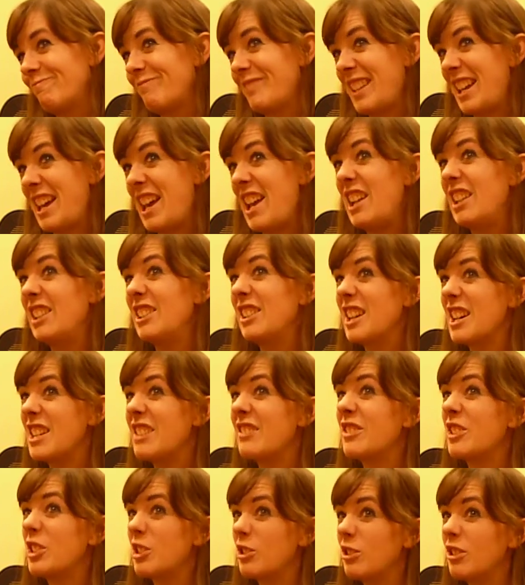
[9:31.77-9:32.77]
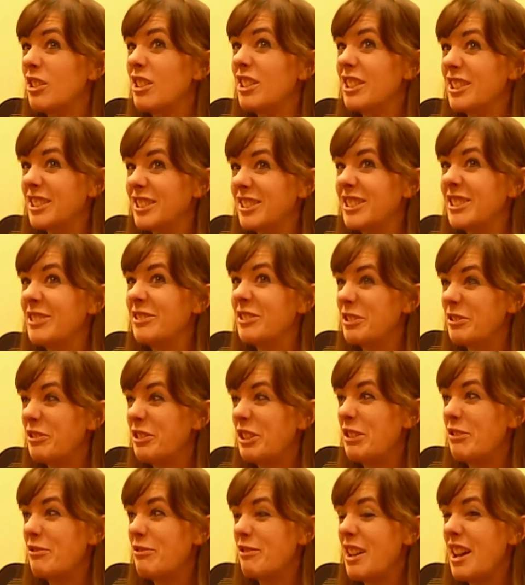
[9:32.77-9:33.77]
Jettas had a lot of torque. It was
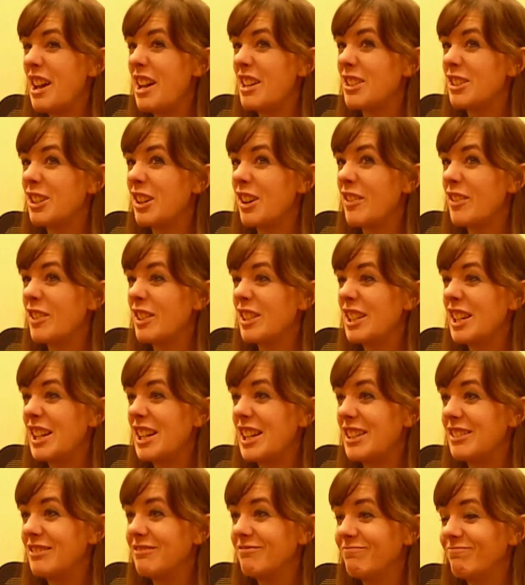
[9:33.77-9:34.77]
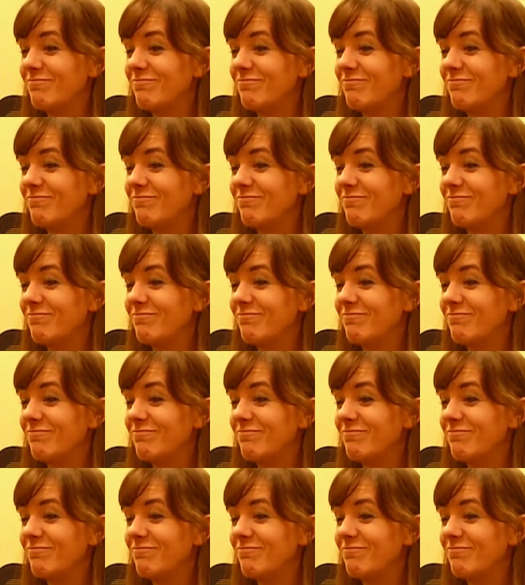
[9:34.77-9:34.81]
really fast off the lake.